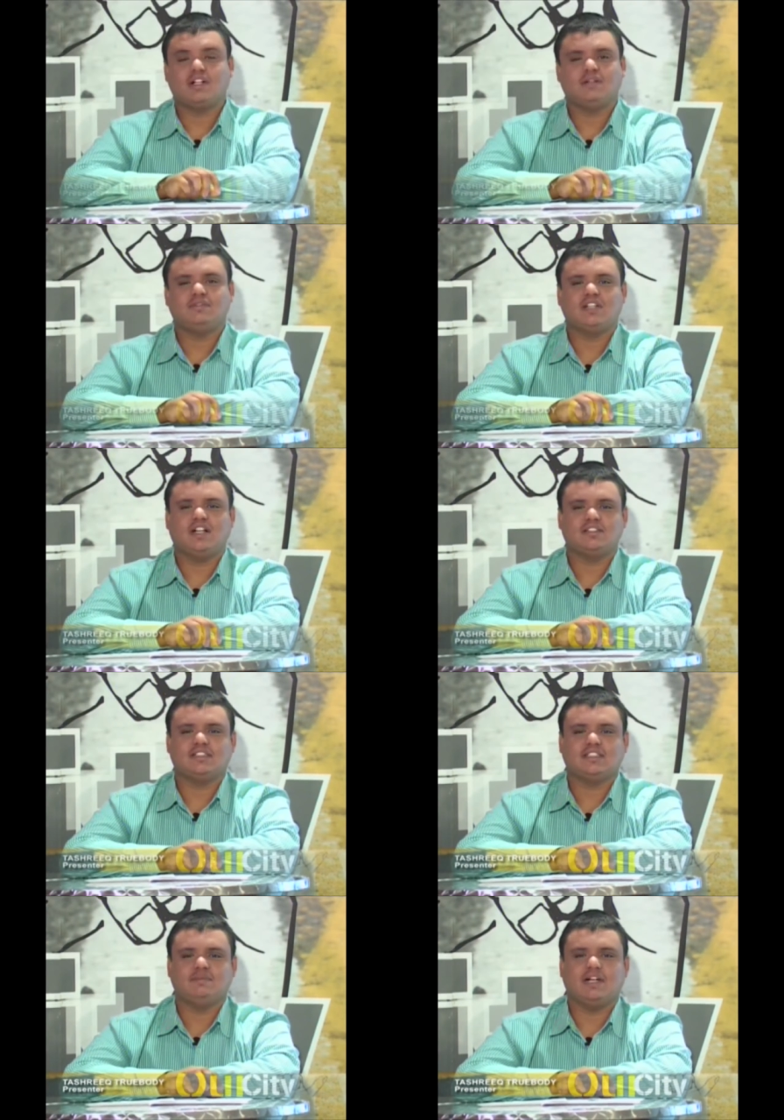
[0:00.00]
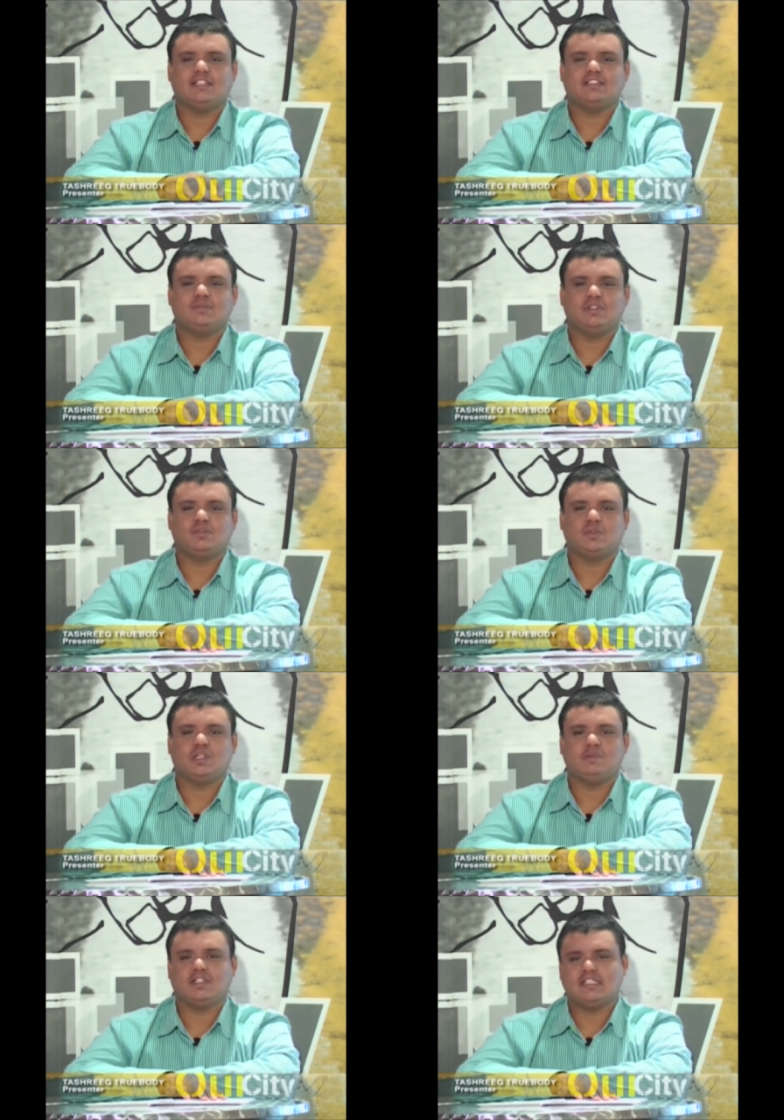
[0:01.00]
Our City Matters. We are talking
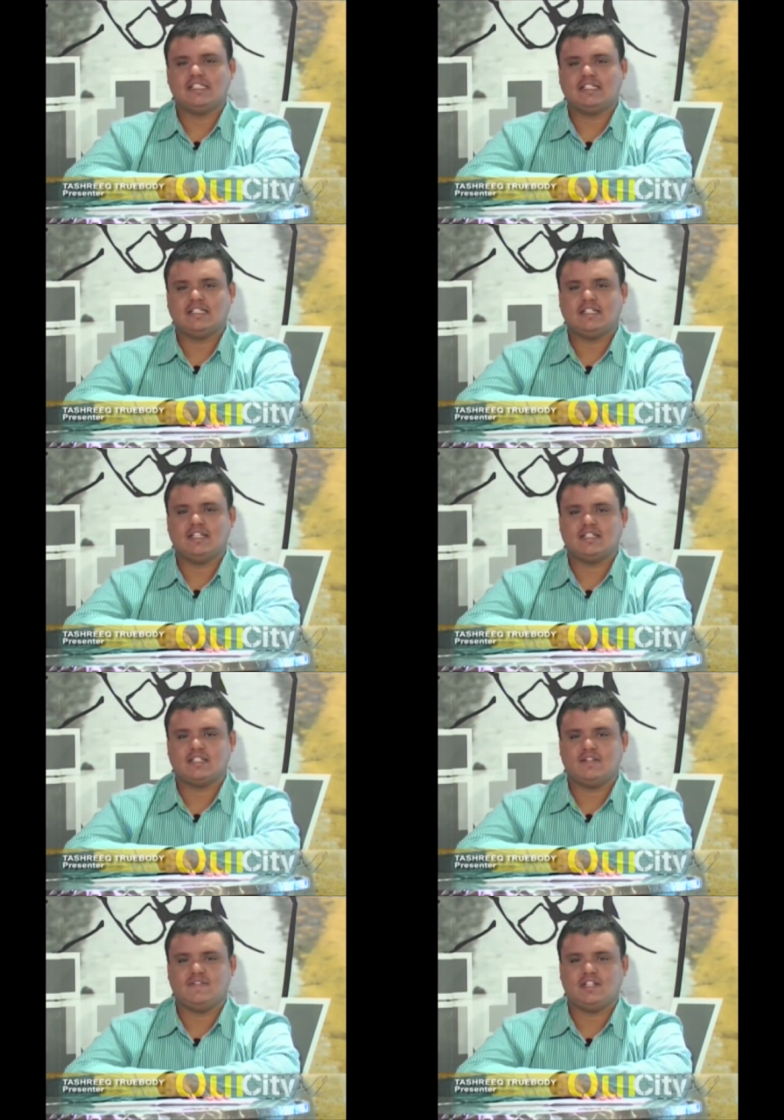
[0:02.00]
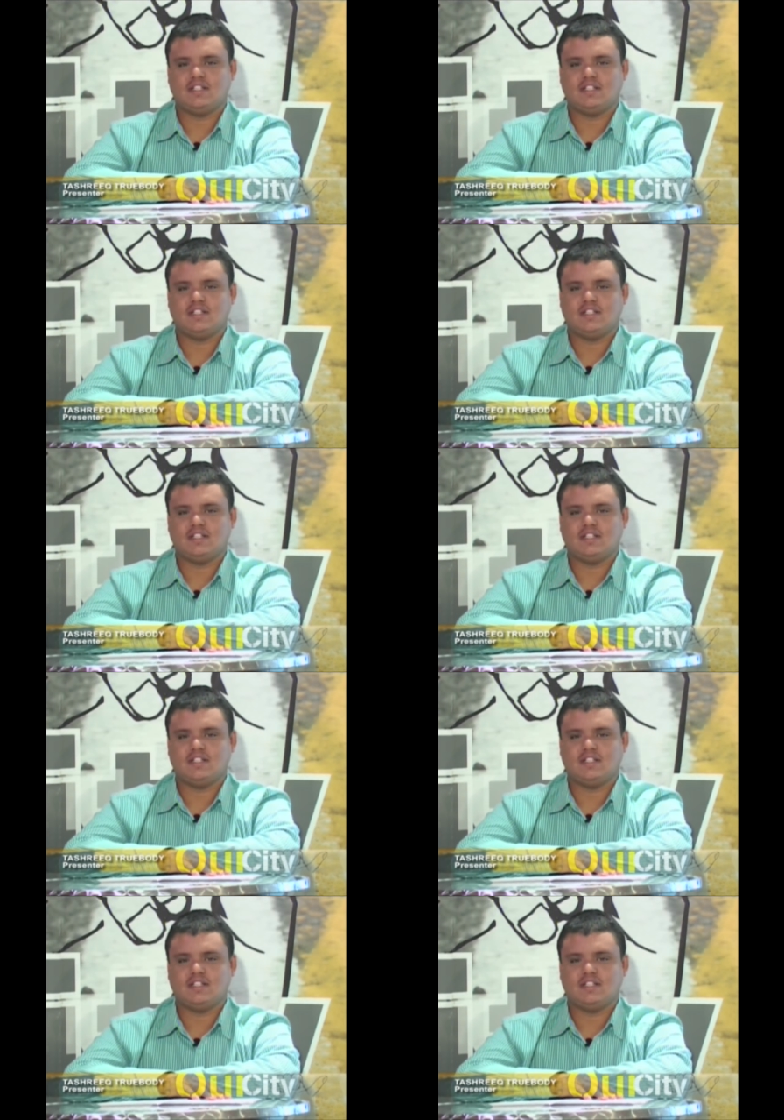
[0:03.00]
about DTT this evening.